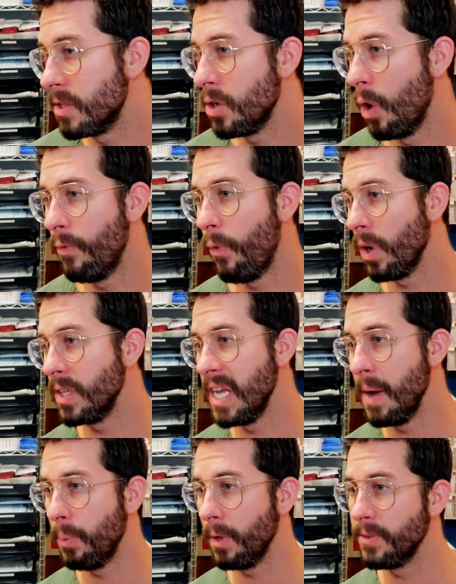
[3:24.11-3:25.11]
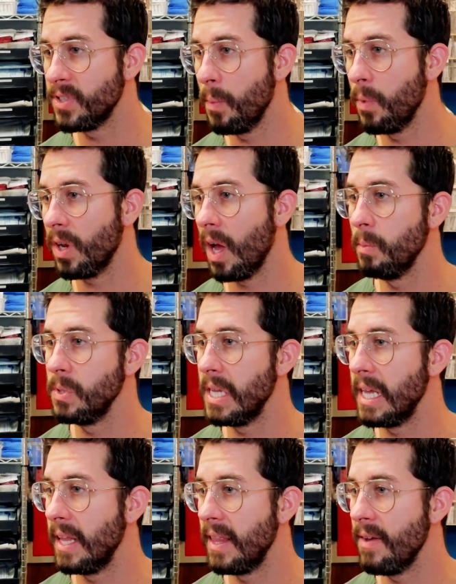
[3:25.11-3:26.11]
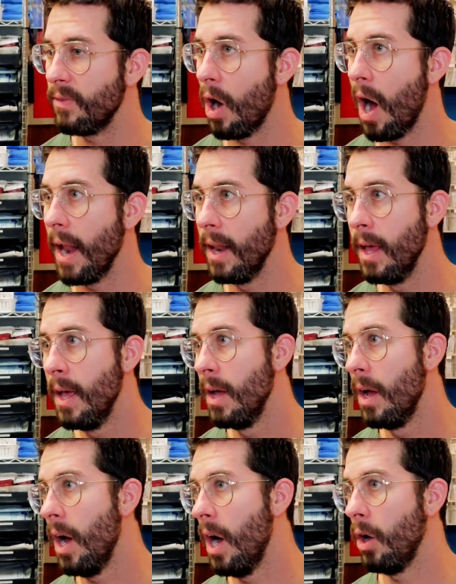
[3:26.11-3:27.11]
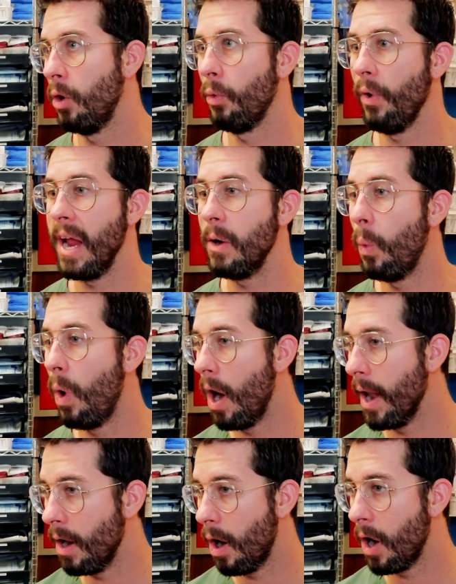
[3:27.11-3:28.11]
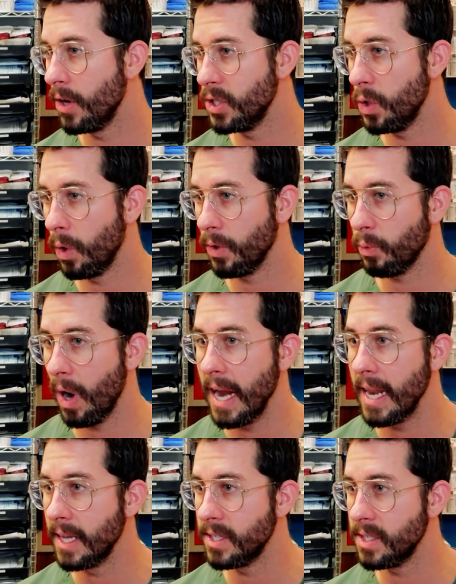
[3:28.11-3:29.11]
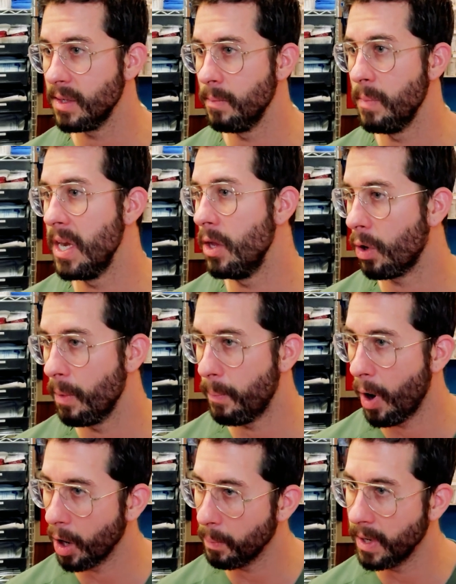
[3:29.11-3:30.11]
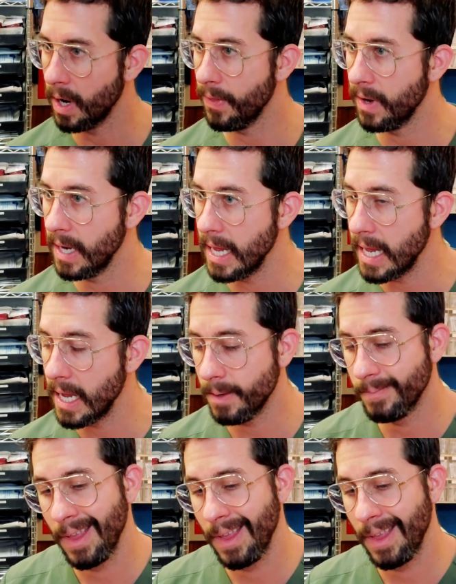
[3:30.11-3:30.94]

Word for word: So for example, if someone comes in and they've got uh, grade one osteoarthritis medial compartment of the knee,